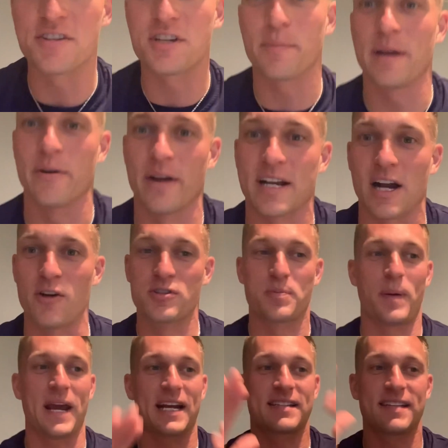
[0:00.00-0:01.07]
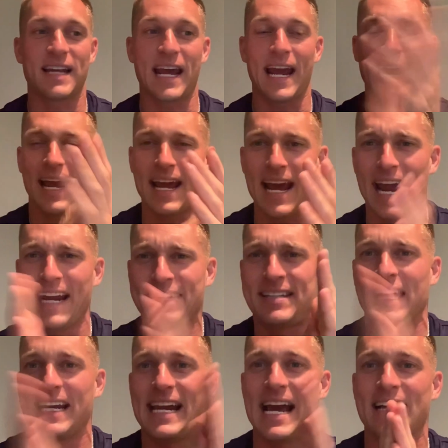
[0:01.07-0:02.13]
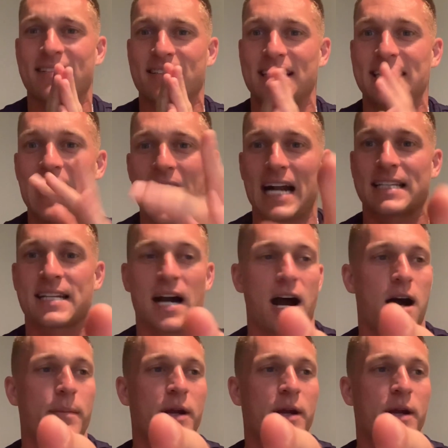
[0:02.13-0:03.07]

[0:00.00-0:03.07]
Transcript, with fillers: Jimmy here with Ghost Picks, ATS.com,